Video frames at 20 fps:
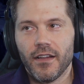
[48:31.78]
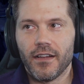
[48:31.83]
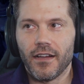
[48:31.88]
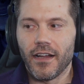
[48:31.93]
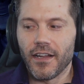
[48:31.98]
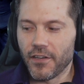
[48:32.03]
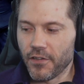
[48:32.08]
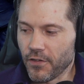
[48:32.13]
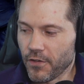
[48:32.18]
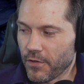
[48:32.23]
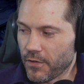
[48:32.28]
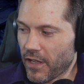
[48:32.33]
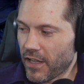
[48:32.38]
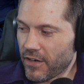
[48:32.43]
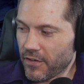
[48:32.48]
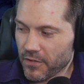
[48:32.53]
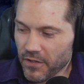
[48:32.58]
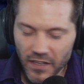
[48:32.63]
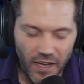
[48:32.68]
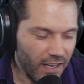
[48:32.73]
I
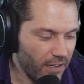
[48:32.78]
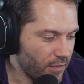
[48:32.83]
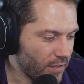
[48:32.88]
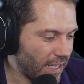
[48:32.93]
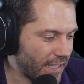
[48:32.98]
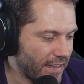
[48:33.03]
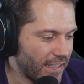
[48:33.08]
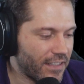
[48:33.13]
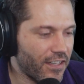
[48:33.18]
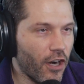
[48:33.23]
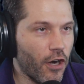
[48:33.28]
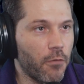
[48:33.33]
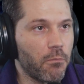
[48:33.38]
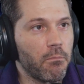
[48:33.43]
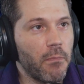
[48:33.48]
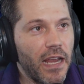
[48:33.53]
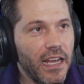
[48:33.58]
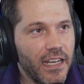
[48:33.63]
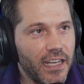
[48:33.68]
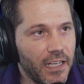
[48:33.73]
don't like the term
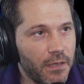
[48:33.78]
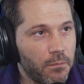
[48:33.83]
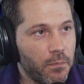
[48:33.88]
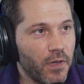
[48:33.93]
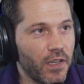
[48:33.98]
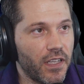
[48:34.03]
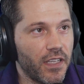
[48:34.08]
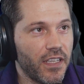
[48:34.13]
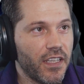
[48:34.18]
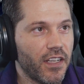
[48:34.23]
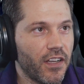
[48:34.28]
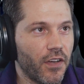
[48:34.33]
mated, but